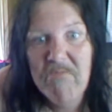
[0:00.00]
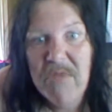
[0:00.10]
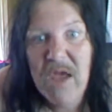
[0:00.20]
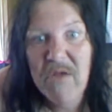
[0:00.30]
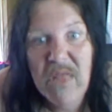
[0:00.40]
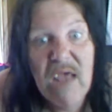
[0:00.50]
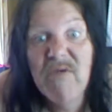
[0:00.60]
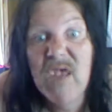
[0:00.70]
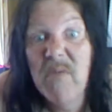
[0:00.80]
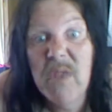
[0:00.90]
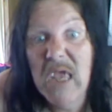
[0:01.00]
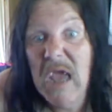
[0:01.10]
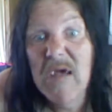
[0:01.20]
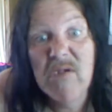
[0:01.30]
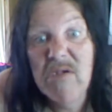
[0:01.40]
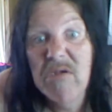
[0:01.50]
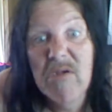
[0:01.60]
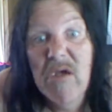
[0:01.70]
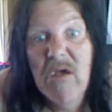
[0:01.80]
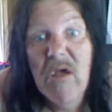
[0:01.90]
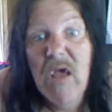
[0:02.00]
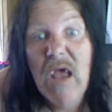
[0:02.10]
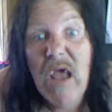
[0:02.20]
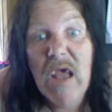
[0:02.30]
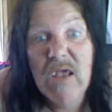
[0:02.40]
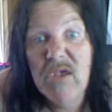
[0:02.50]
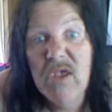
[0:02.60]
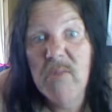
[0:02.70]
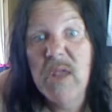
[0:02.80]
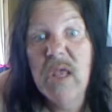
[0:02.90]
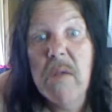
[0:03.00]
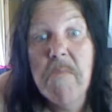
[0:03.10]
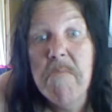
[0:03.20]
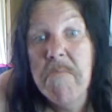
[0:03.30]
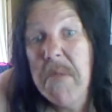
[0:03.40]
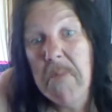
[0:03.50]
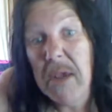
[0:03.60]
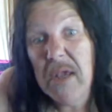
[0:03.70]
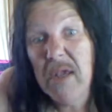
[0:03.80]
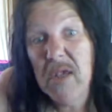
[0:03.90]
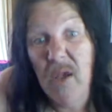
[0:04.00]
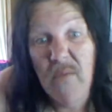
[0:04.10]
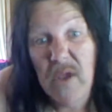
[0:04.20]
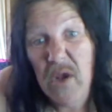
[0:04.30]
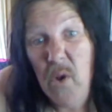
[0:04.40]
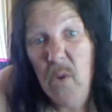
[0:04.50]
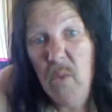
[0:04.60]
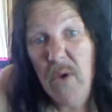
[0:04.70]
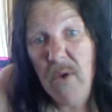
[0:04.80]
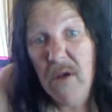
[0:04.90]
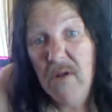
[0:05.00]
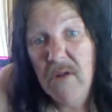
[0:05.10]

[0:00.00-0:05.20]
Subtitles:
No, they have something else. Something that mimics a thing called weather.